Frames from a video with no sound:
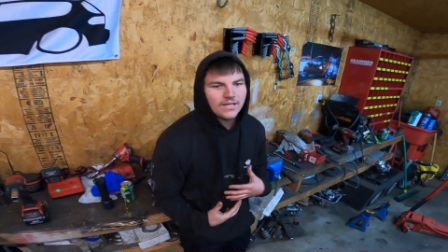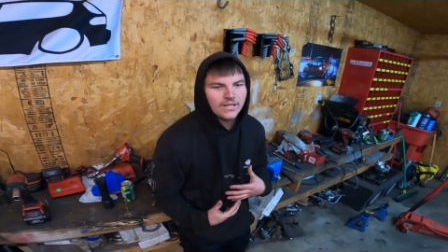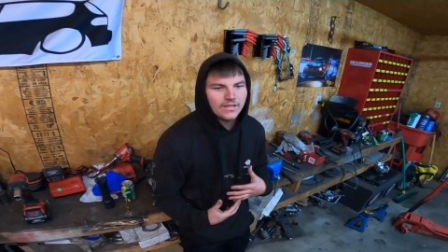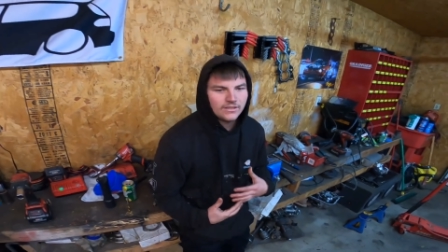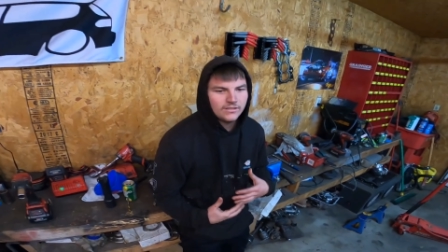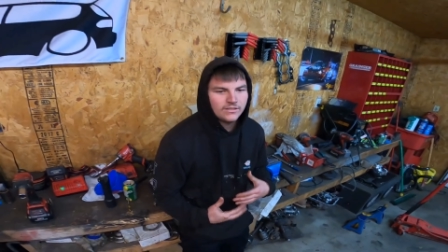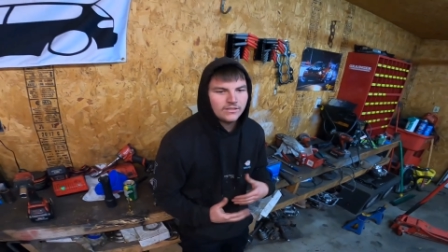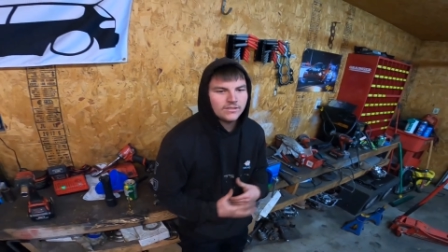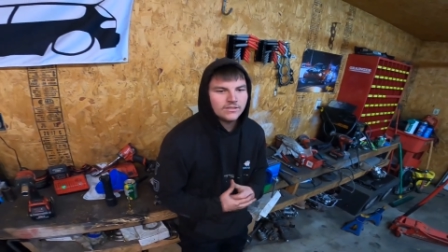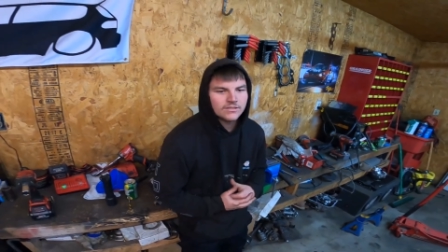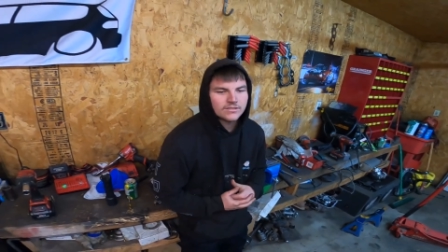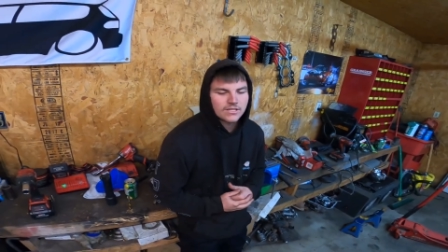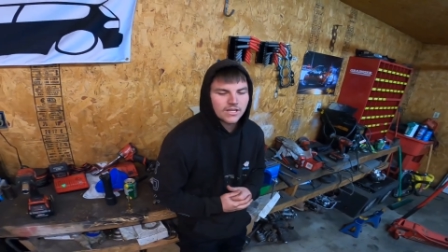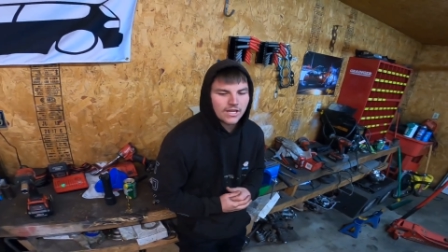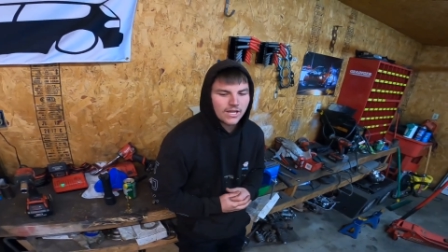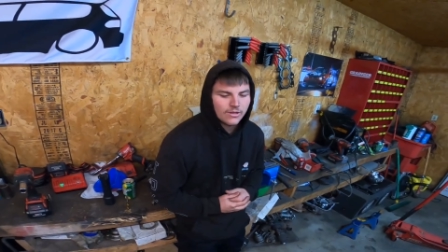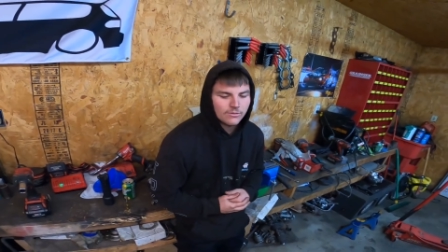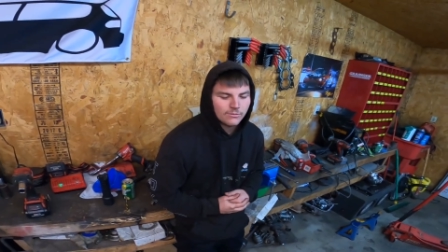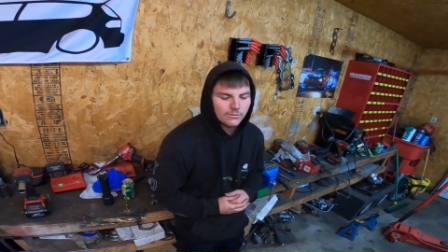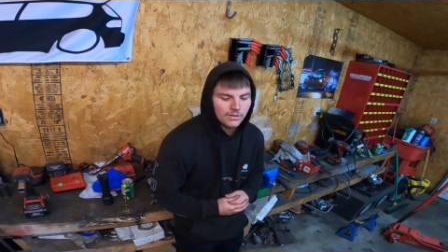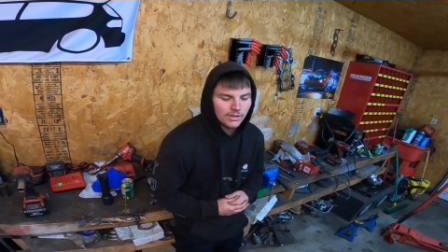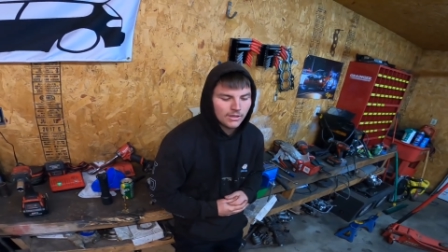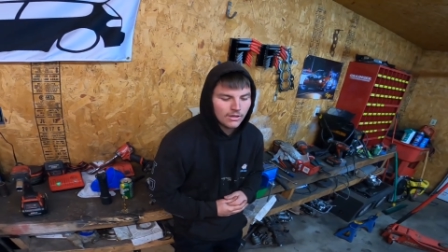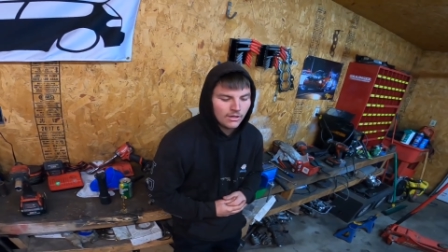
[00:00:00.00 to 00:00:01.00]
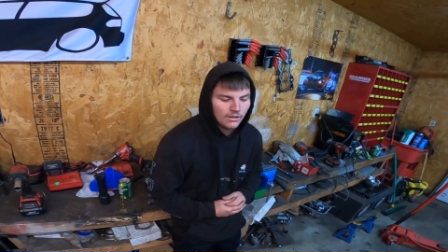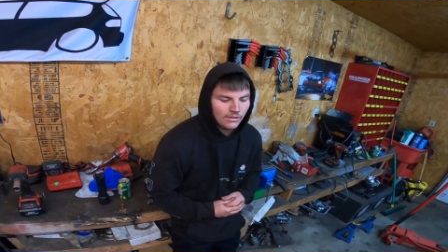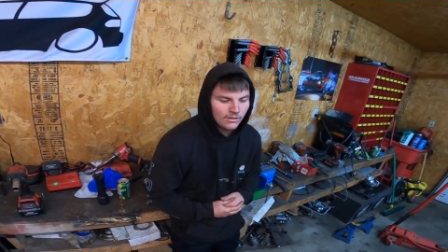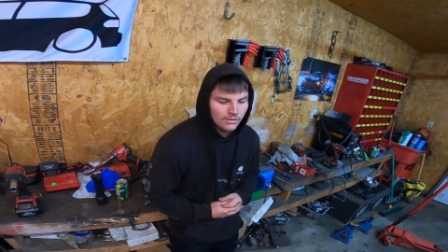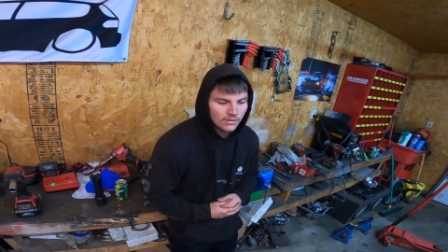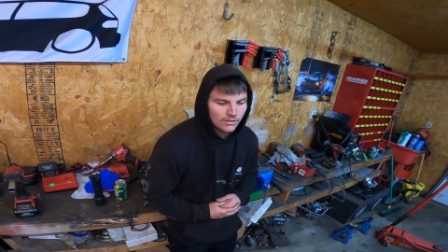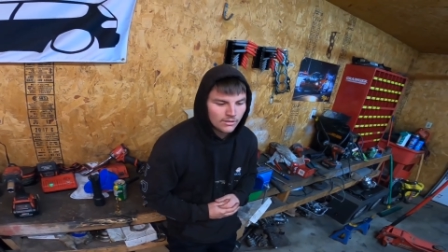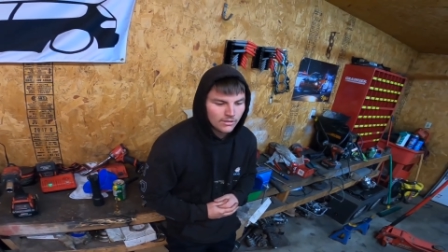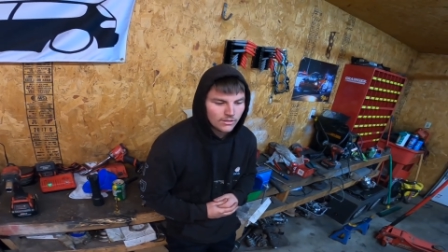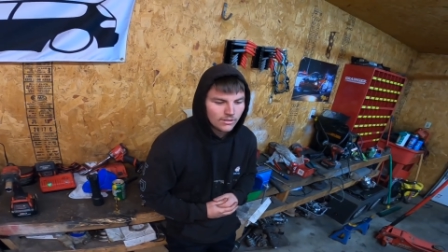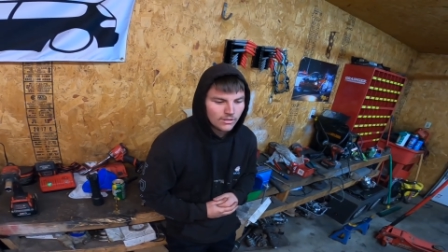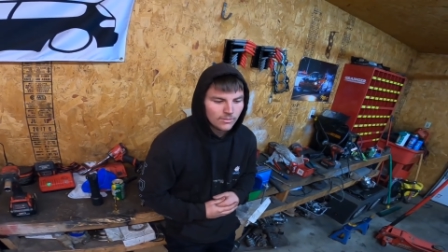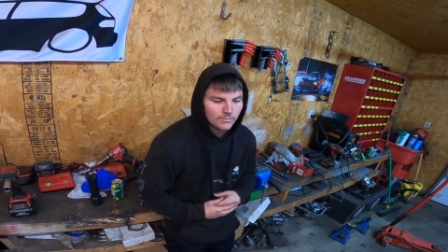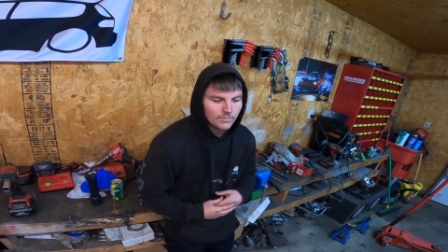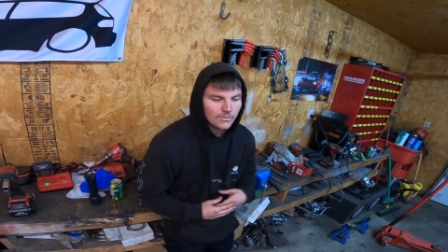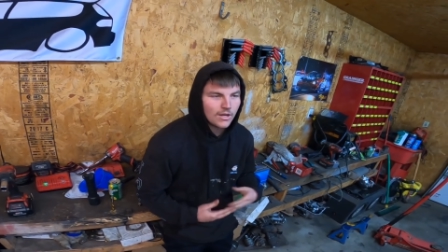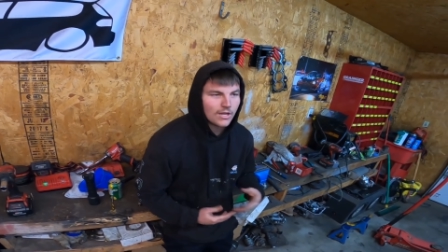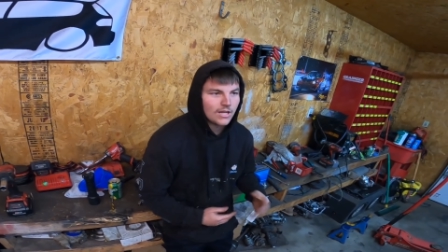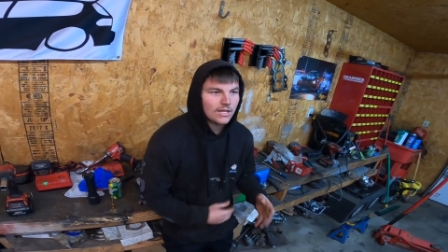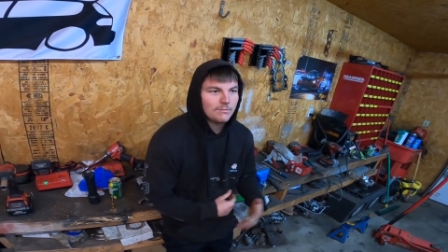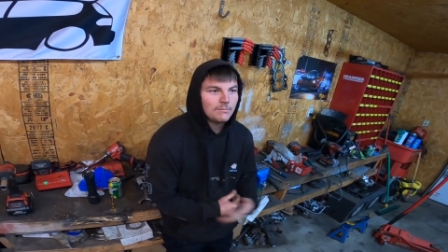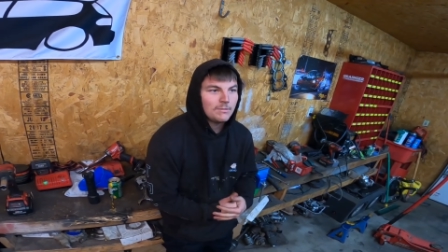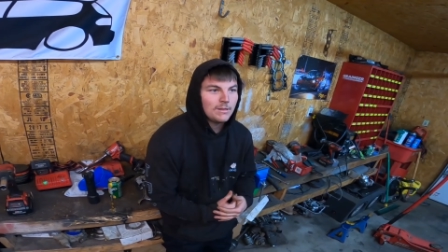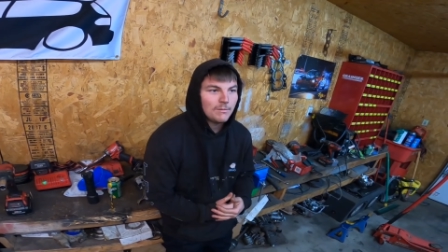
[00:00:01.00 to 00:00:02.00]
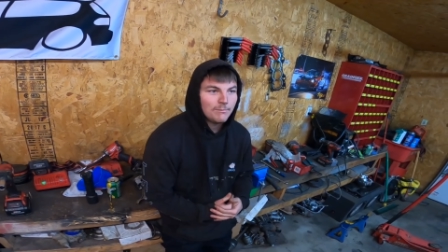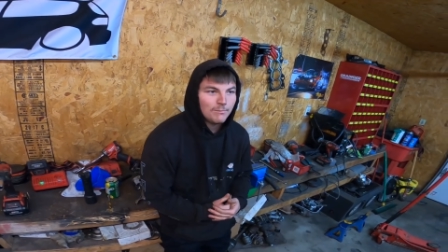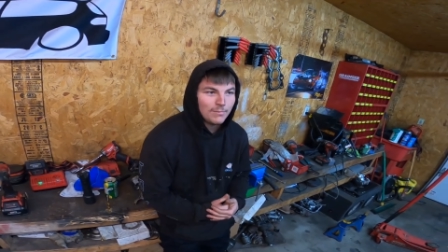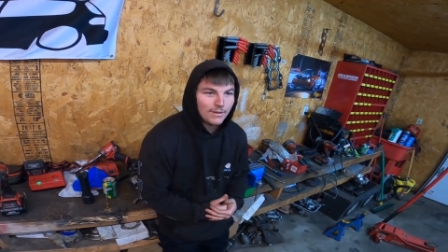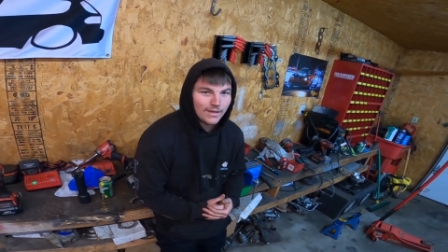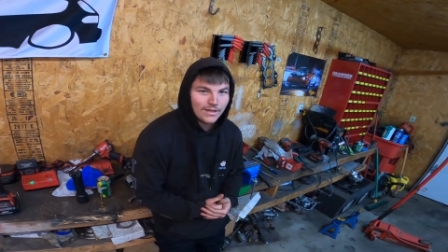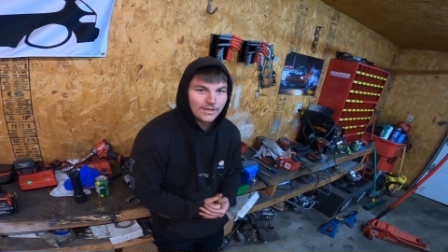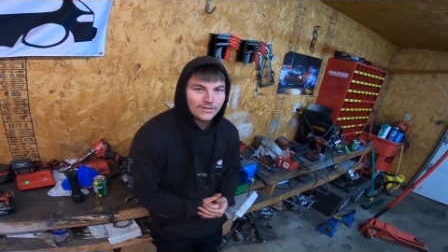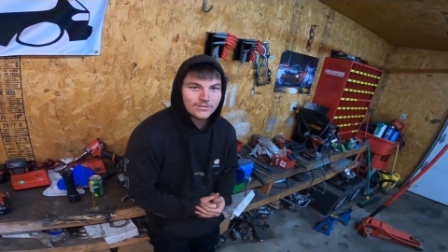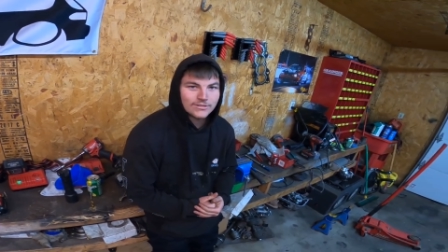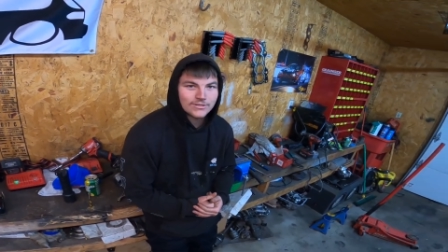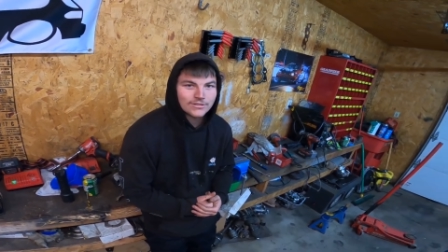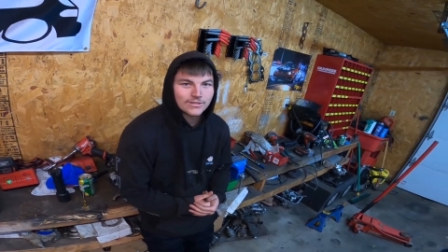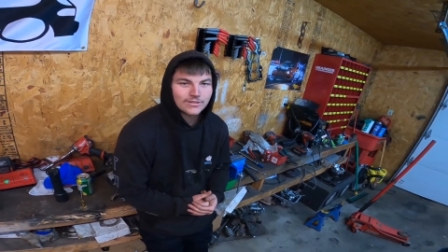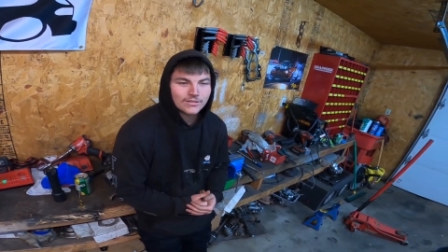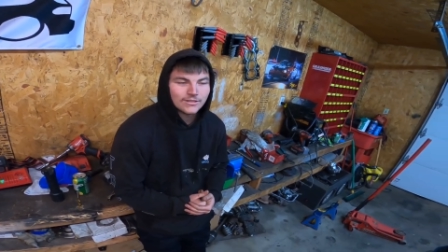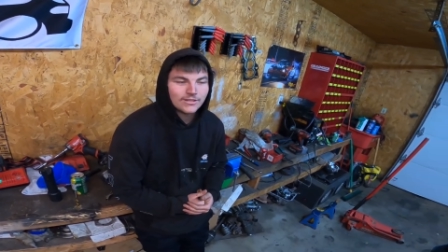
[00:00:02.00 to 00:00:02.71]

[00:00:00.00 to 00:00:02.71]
in. He's like, well, I'm not gonna be a bitch,